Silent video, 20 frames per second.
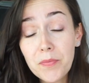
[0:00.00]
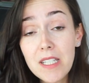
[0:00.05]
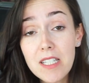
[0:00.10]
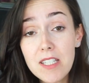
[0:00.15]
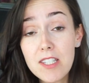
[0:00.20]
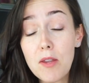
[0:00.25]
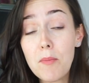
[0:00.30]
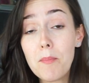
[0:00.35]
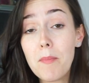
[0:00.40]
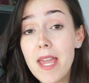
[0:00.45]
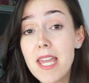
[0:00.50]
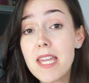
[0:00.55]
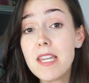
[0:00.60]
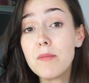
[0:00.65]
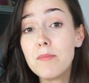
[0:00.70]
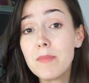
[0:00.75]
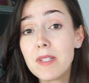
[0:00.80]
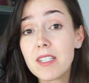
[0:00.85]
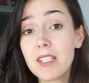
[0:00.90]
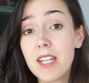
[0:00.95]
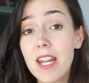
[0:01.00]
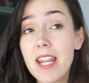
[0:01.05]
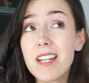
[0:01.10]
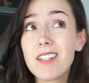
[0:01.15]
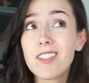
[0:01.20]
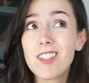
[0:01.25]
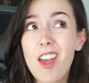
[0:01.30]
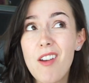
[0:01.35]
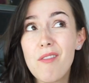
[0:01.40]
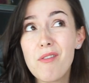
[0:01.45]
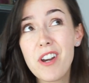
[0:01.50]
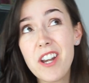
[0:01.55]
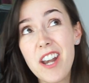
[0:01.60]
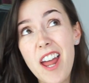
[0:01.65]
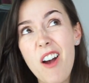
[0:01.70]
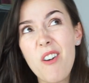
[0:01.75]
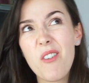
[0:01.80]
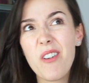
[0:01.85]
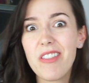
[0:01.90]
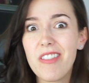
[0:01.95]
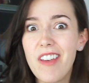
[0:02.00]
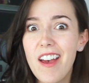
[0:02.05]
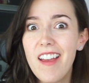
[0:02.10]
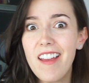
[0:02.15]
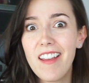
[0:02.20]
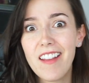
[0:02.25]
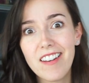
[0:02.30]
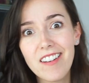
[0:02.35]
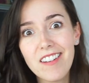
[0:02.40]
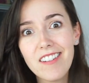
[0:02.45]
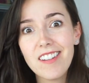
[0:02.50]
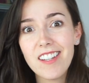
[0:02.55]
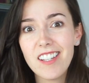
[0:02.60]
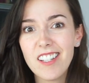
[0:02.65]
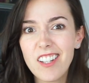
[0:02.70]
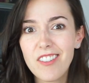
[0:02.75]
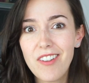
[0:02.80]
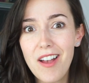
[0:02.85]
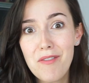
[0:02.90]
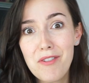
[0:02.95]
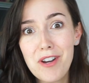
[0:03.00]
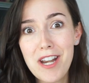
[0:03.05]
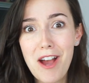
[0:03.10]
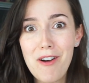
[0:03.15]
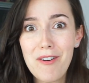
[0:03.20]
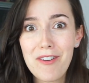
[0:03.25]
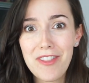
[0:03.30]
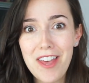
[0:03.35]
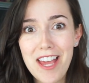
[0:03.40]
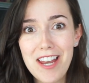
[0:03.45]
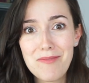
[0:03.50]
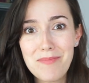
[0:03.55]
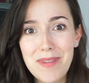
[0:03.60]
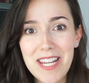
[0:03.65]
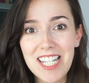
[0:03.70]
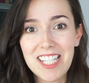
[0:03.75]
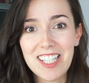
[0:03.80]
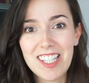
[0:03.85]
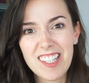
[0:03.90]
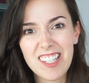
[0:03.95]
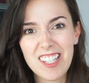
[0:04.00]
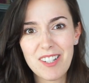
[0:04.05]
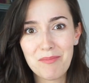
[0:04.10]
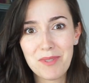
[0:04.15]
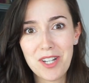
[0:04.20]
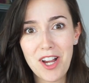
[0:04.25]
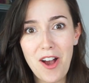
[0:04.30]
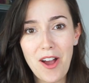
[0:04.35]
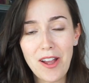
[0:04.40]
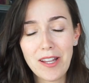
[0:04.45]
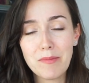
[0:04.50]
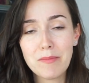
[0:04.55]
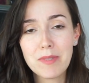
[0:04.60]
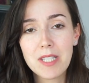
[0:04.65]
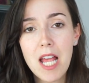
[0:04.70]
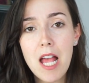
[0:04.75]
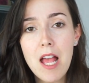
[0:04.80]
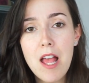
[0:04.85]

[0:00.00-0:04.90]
to make mistakes every now and then, you know, every now and then means sometimes,